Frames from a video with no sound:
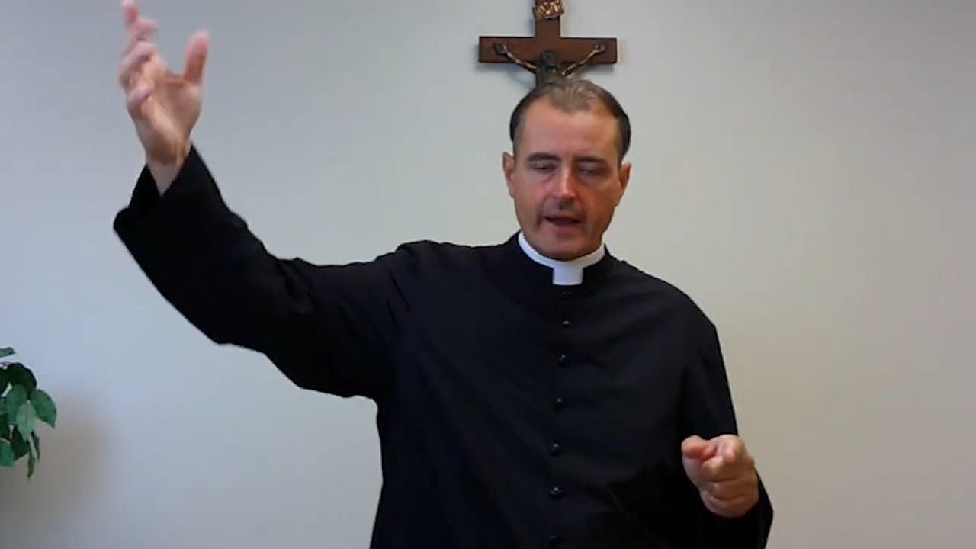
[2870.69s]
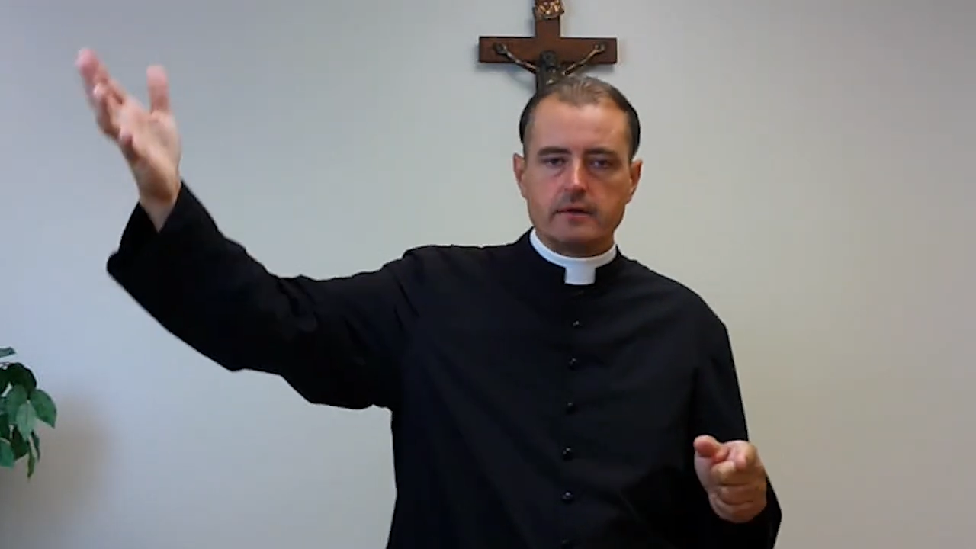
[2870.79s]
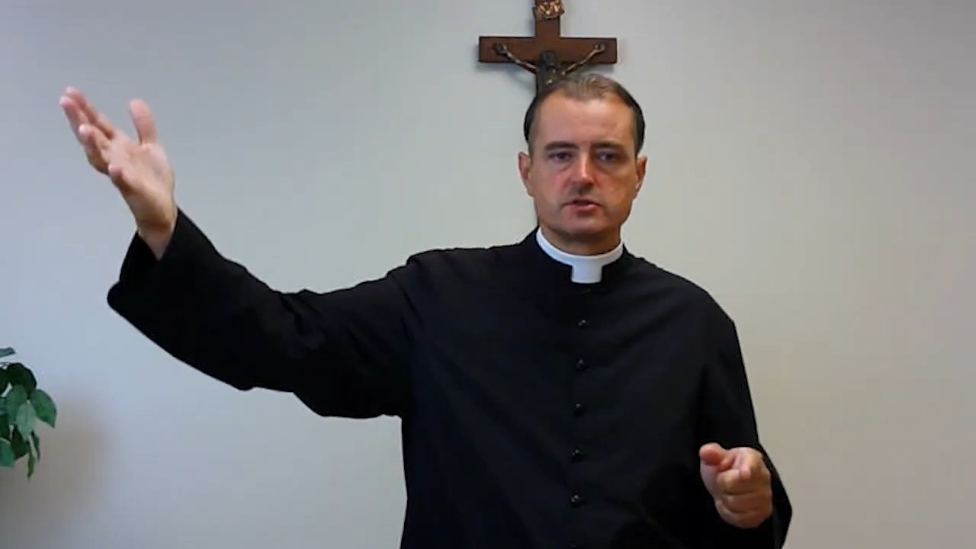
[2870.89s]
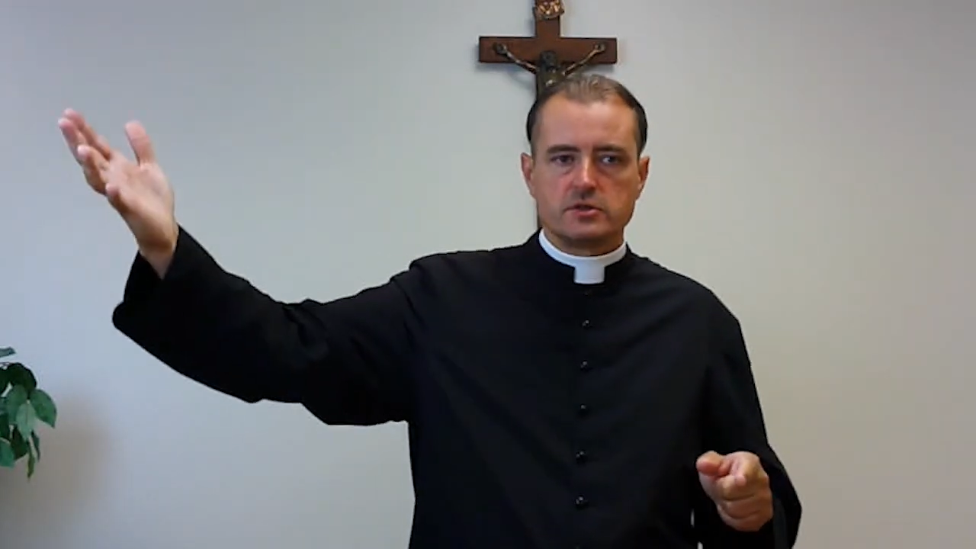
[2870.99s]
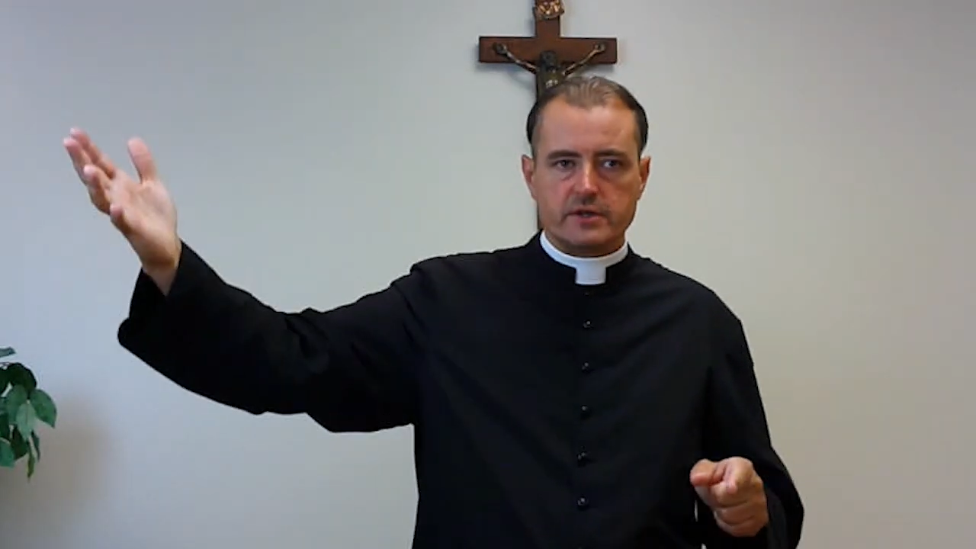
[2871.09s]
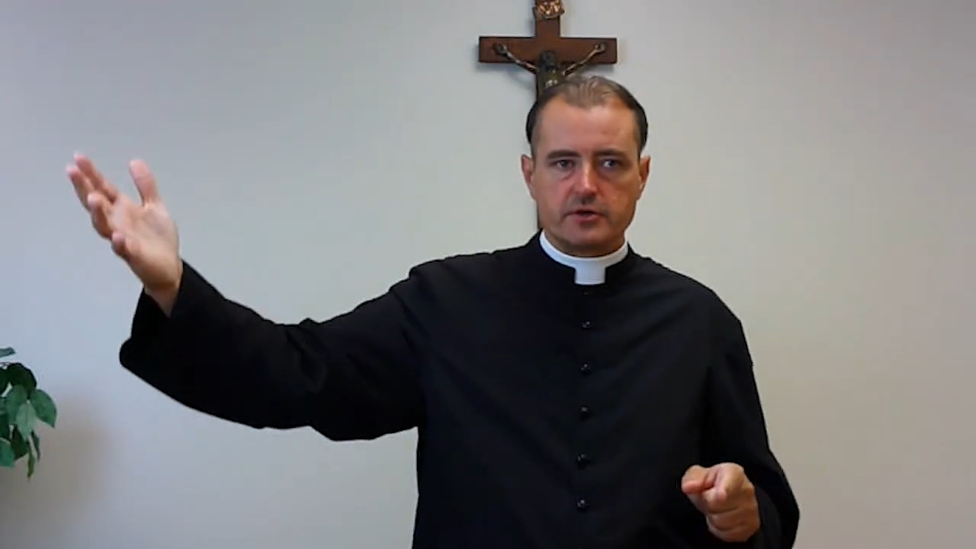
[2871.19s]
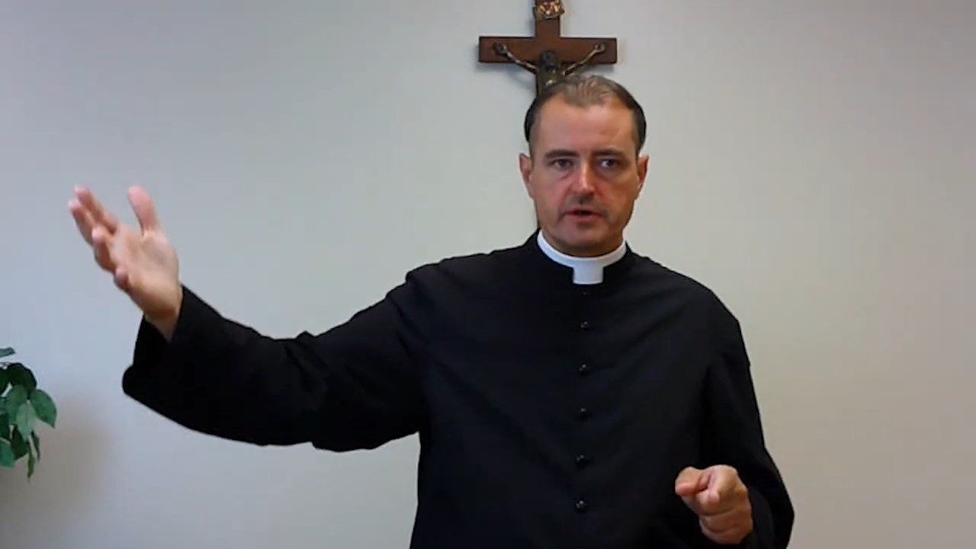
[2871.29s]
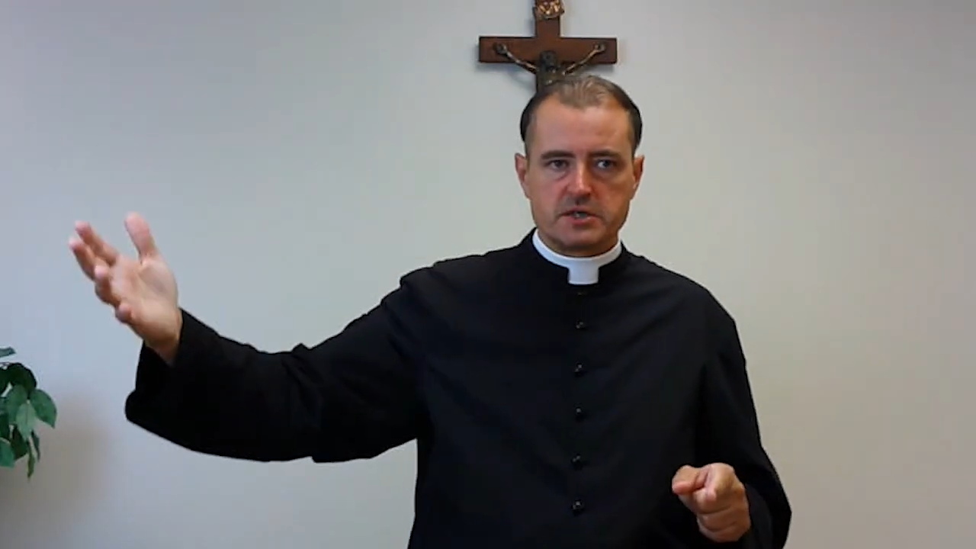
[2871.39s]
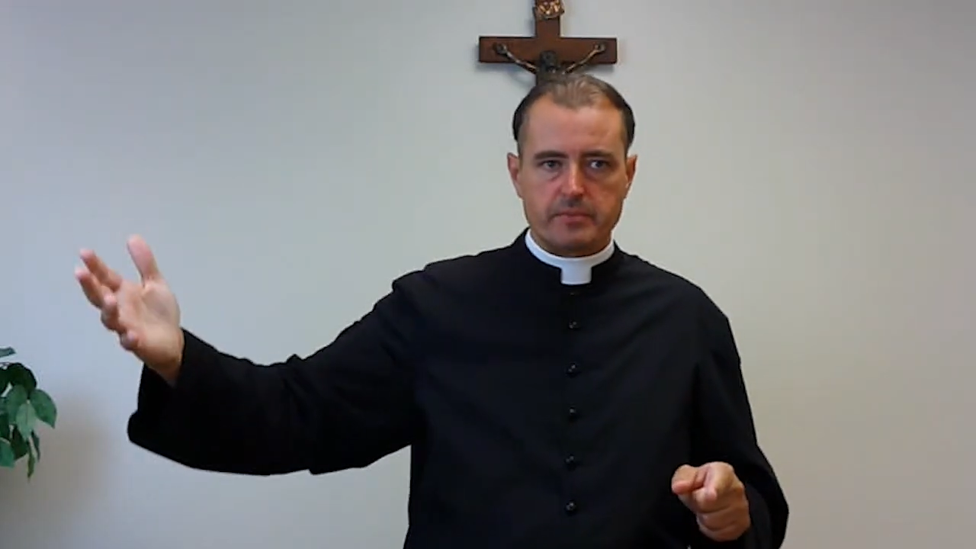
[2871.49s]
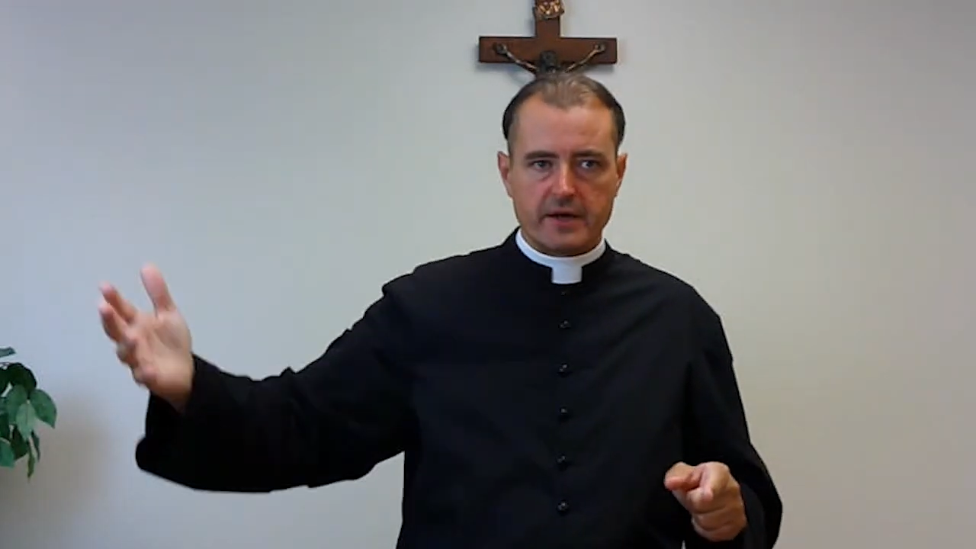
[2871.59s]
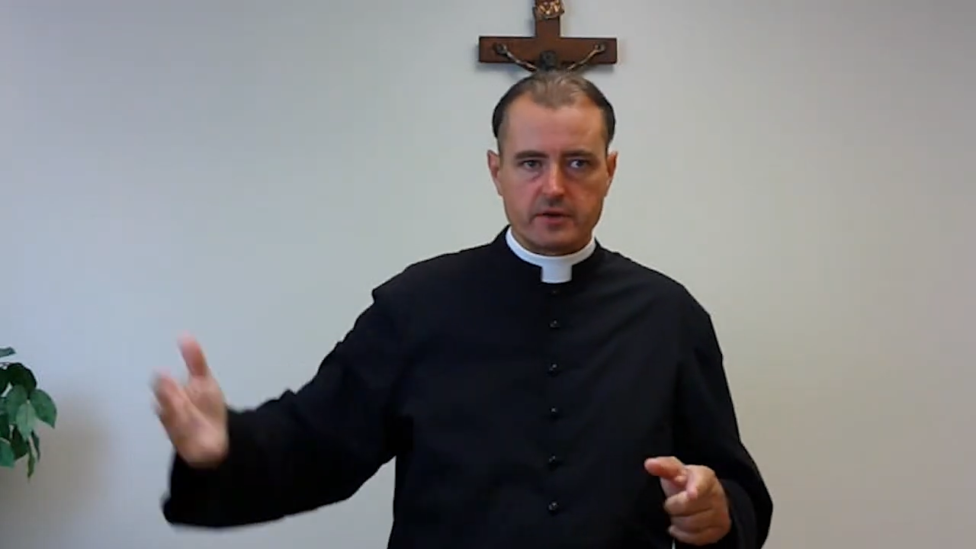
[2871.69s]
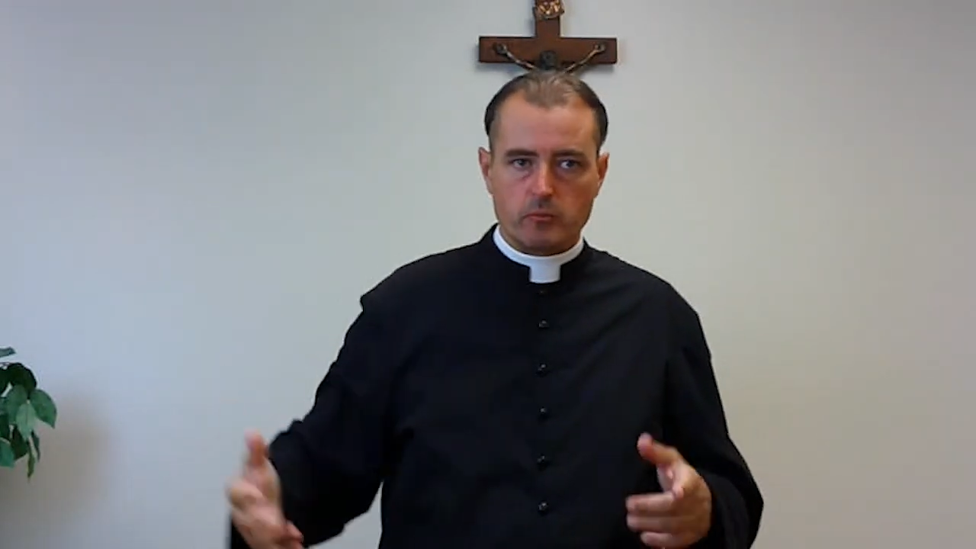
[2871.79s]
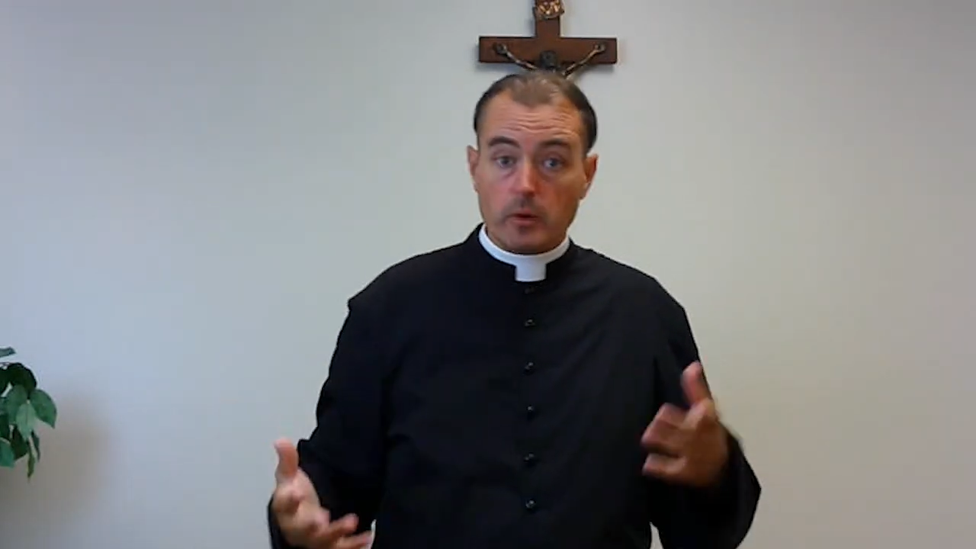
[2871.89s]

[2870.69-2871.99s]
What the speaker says: else on the grace spectrum.